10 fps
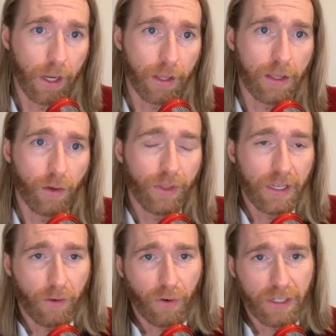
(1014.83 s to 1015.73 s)
The only
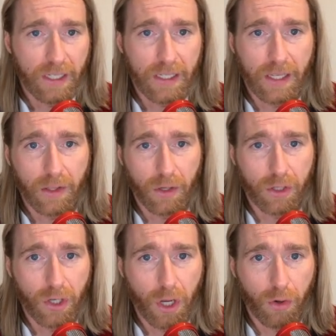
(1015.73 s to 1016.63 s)
difference is that there's
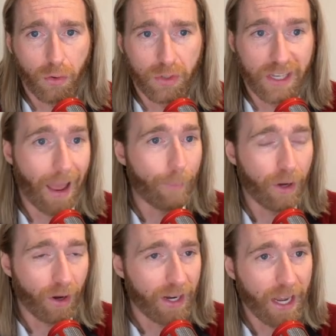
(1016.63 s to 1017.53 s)
no
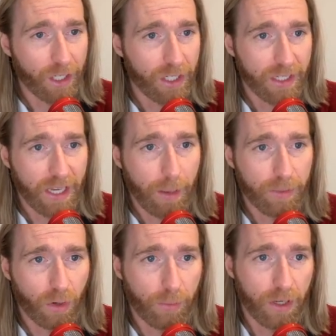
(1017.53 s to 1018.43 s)
Zapier connection step.
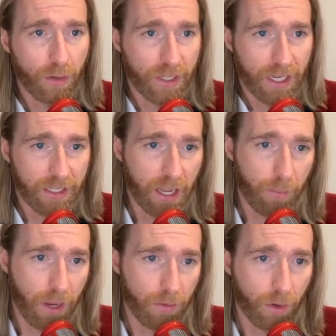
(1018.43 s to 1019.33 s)
So I'm going to do a test
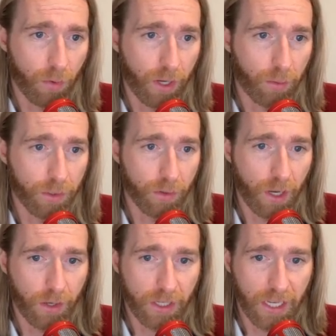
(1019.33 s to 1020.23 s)
campaign real quick. We'll do
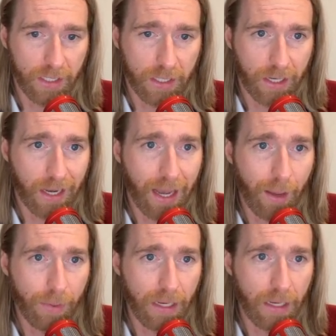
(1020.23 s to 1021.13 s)
another test
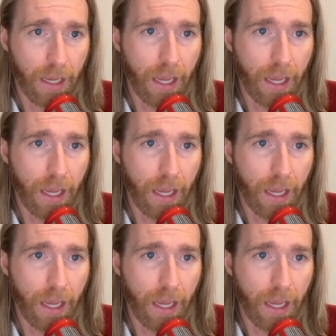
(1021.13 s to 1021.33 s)
copy.